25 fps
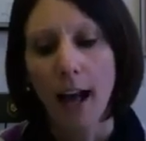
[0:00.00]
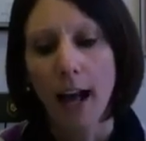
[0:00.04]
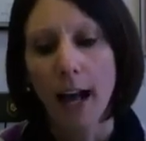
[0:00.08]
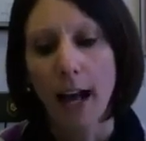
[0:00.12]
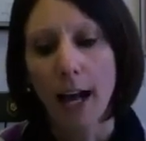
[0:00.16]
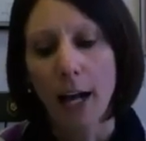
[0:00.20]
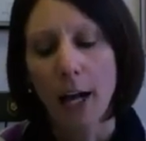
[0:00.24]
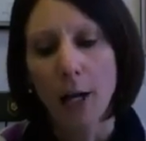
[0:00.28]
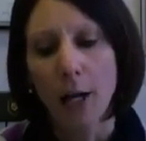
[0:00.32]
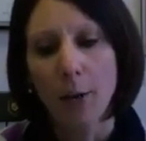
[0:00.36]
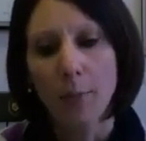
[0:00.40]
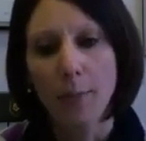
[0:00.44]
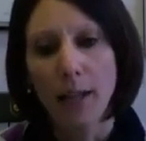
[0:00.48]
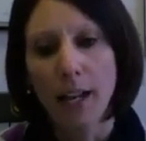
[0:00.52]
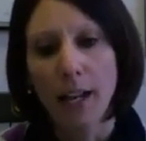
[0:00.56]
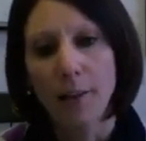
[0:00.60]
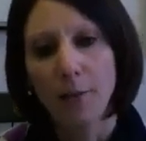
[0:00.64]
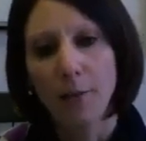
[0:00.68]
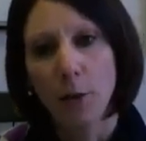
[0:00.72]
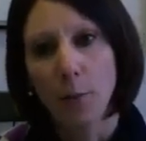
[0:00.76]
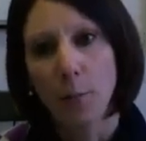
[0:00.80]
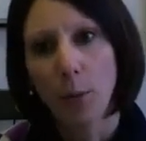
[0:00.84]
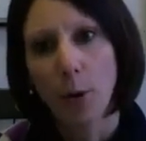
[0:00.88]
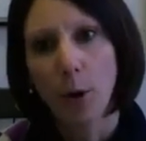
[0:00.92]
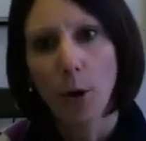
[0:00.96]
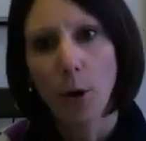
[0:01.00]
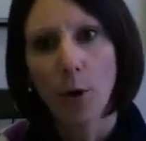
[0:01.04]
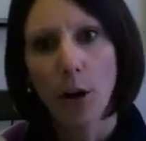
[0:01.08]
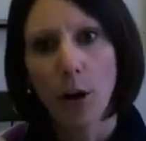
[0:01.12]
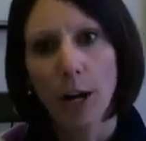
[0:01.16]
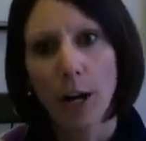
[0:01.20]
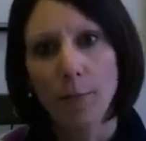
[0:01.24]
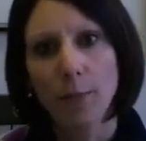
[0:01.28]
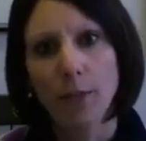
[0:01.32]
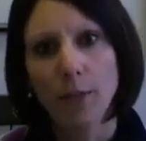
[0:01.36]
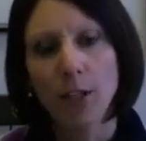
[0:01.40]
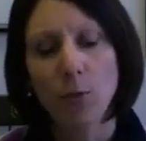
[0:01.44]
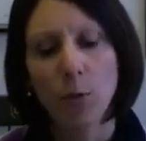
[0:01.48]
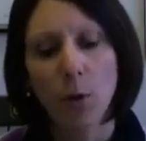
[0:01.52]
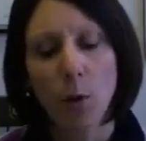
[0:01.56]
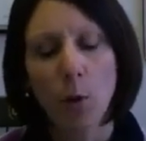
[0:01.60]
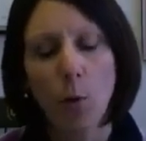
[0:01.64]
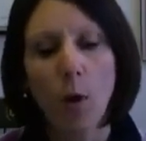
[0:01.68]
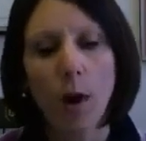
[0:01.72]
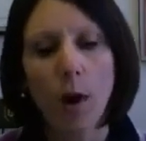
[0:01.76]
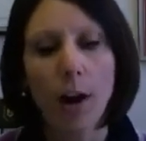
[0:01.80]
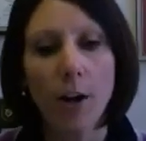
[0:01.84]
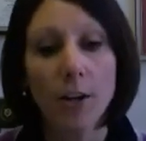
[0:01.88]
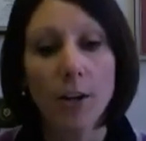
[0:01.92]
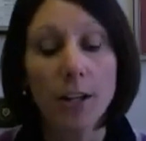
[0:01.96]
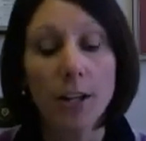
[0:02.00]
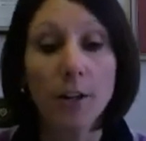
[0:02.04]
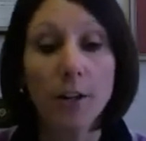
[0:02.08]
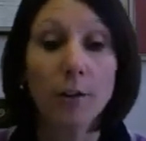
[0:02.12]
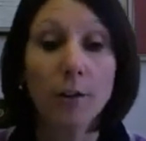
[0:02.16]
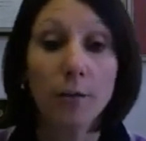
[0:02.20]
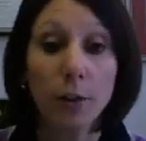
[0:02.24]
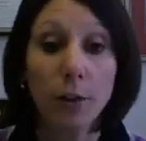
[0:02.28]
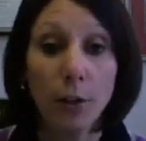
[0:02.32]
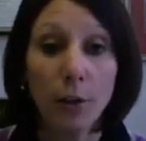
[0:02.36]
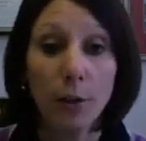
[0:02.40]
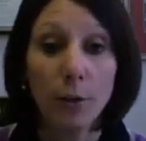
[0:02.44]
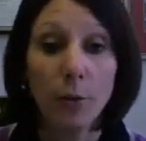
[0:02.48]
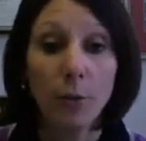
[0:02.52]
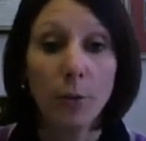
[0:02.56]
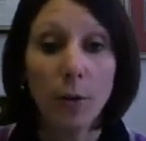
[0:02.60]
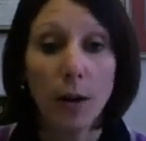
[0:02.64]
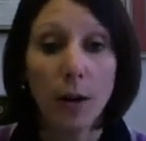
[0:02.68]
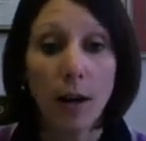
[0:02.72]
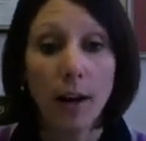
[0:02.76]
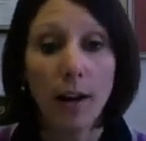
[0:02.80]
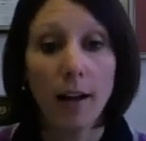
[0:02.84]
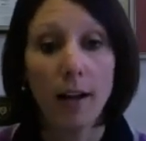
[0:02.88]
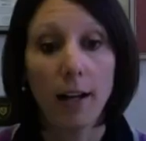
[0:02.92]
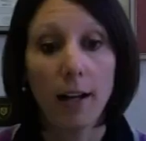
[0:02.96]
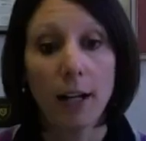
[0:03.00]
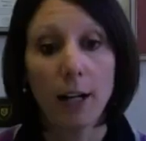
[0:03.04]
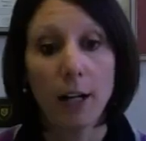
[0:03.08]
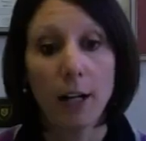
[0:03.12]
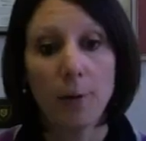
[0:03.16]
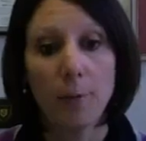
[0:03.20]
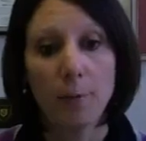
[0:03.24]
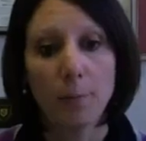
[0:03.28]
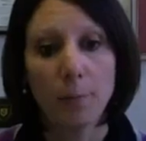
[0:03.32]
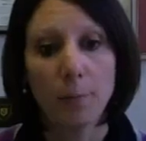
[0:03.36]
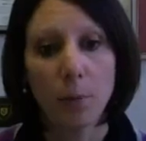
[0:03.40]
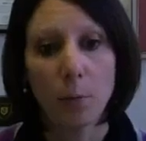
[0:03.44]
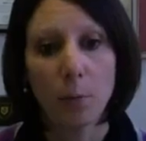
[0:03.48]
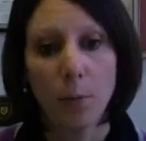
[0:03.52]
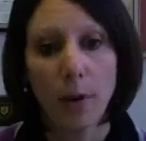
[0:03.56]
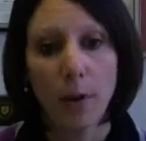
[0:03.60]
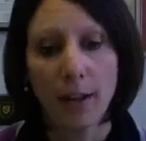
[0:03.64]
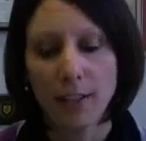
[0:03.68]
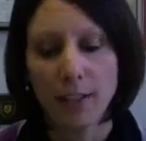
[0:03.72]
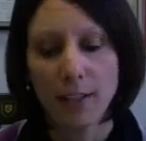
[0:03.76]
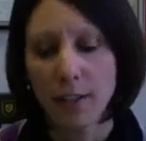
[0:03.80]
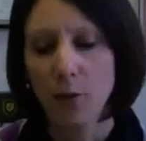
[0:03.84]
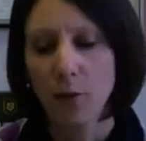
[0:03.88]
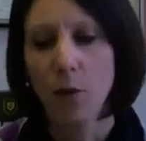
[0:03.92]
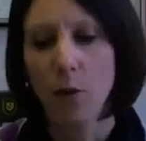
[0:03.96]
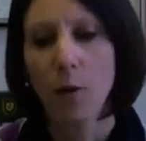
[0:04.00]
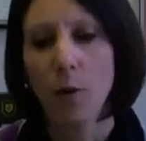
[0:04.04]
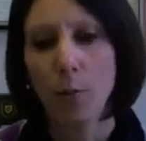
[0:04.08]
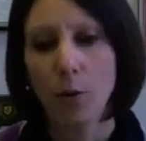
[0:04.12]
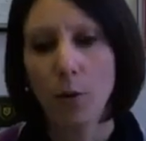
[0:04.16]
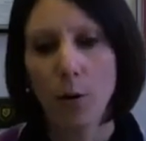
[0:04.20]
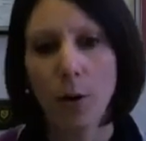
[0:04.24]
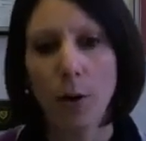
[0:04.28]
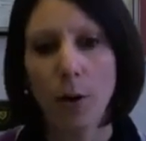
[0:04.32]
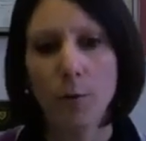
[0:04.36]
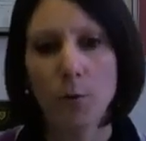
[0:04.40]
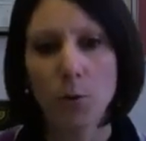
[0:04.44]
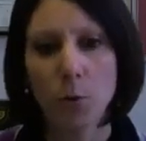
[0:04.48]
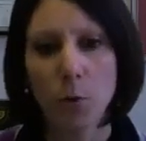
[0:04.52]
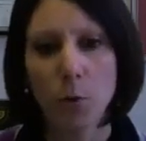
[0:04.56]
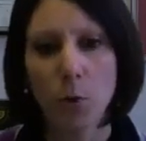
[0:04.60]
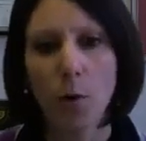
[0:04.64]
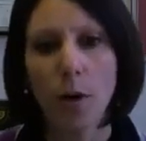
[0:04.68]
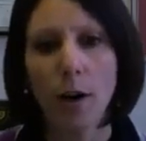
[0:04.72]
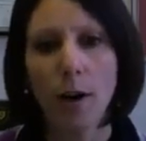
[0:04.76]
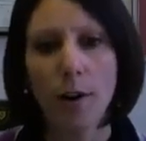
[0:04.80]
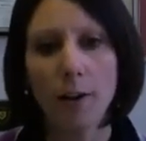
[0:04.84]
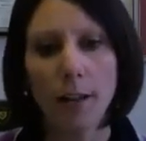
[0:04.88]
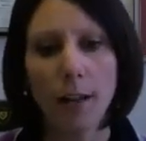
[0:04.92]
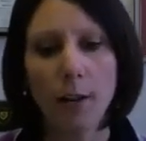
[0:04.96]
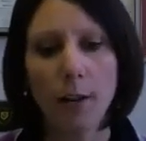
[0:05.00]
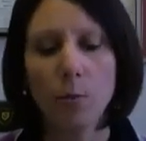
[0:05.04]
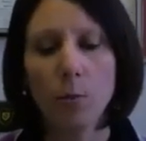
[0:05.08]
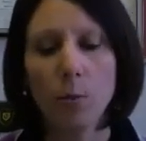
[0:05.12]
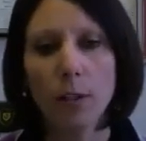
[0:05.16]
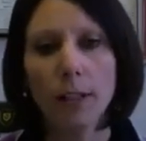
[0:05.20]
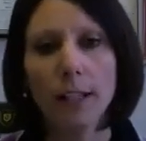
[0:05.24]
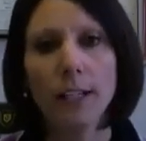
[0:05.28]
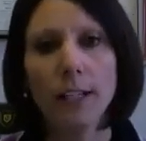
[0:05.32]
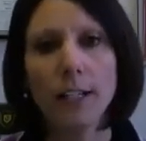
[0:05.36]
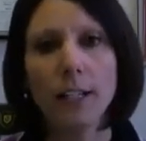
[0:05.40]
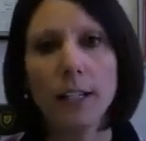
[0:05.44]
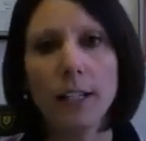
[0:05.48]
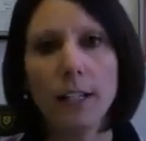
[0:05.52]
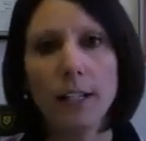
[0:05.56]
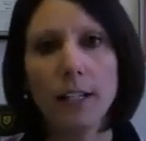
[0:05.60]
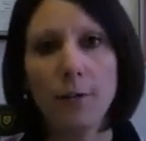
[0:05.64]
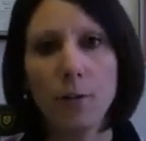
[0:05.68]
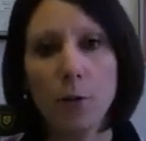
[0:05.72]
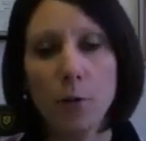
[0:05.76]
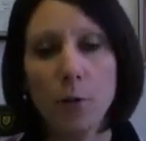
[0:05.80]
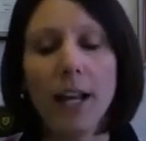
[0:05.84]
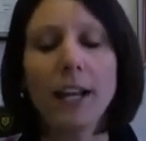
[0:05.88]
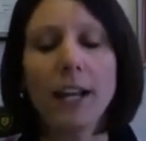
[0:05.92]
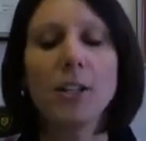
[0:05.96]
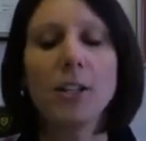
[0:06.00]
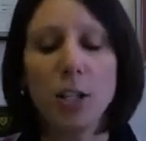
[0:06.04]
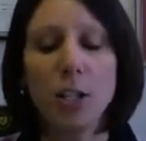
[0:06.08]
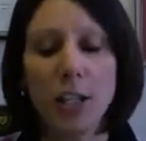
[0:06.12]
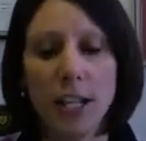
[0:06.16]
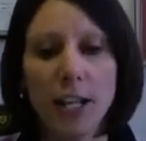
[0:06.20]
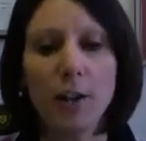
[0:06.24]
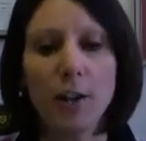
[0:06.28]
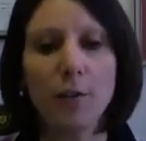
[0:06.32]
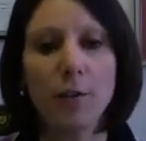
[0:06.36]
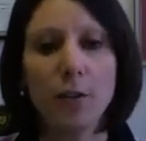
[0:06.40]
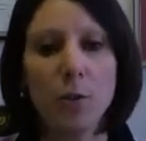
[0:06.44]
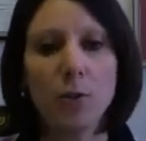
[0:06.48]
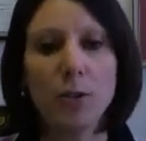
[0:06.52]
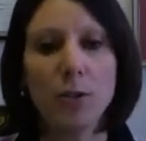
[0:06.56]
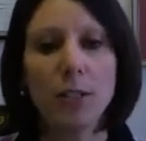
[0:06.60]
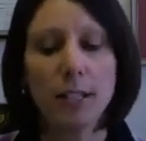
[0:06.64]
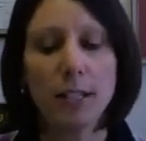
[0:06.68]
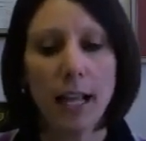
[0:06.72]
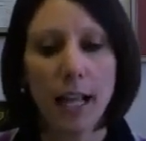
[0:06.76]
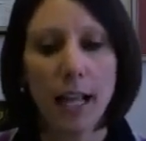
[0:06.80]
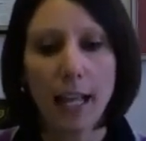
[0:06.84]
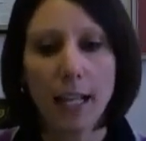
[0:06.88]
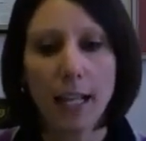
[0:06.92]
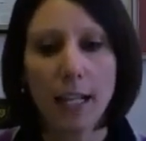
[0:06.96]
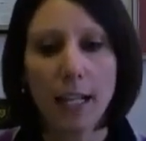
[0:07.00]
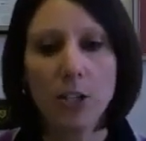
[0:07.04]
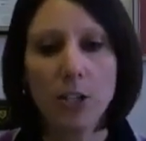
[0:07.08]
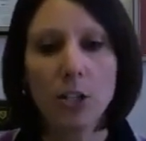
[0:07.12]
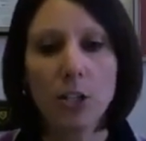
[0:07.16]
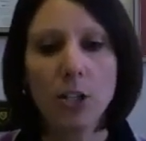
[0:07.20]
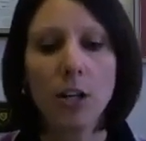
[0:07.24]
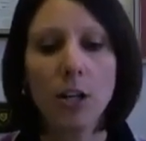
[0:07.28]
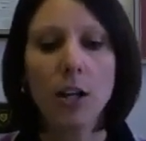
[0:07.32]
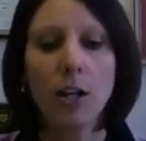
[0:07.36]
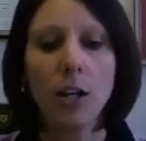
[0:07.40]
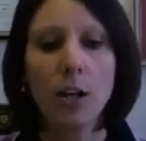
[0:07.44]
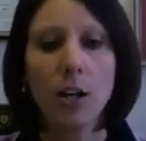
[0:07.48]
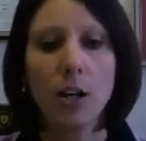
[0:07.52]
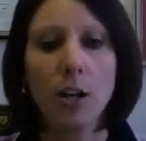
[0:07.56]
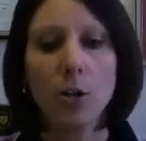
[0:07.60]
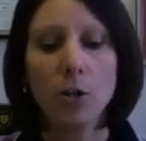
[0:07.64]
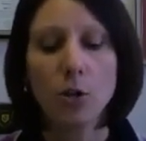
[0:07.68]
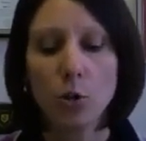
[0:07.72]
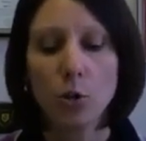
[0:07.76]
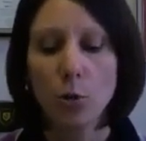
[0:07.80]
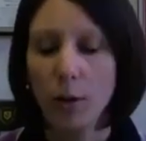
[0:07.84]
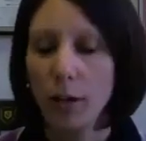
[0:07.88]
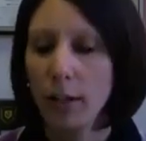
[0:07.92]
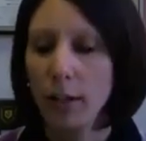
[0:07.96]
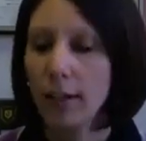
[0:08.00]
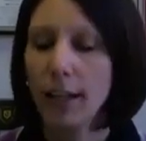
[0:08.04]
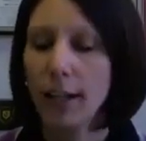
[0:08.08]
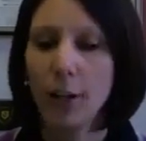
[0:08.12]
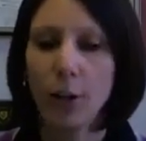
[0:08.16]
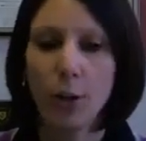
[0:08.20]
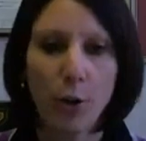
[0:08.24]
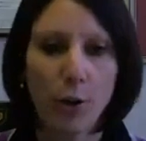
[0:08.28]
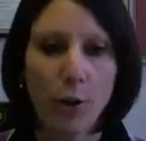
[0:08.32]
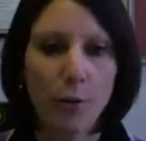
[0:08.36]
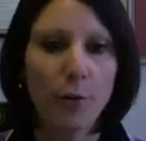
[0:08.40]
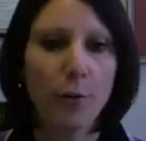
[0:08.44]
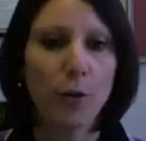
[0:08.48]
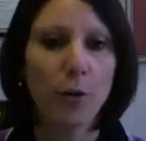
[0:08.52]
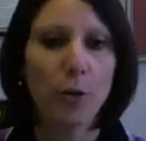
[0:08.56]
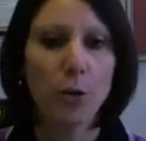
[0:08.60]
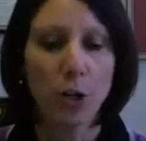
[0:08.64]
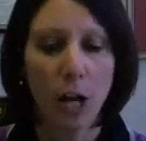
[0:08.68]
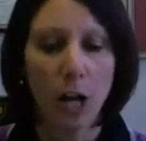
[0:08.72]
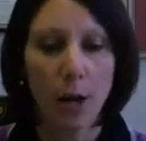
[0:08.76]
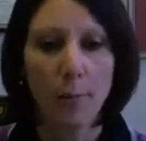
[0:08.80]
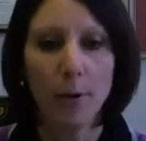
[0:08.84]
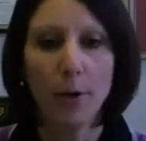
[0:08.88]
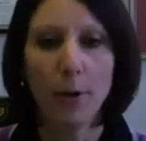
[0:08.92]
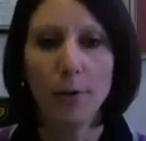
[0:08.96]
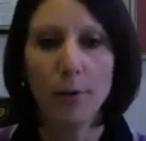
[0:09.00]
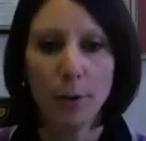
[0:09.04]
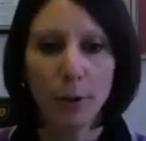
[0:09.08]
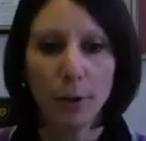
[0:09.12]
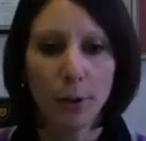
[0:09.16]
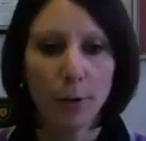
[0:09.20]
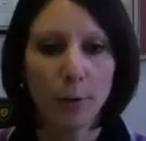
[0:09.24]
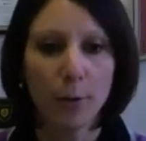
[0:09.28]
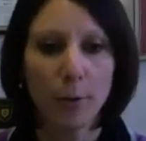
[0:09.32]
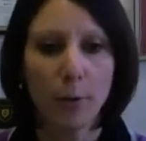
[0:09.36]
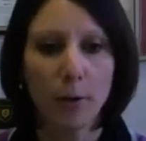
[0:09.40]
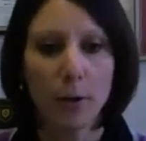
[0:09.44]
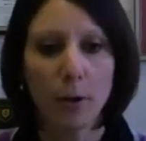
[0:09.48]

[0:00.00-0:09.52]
Um, and if your program does require an interview, um, we had several of our programs require that. Really, if you get to the interview stage, treat it like you're going for a job interview.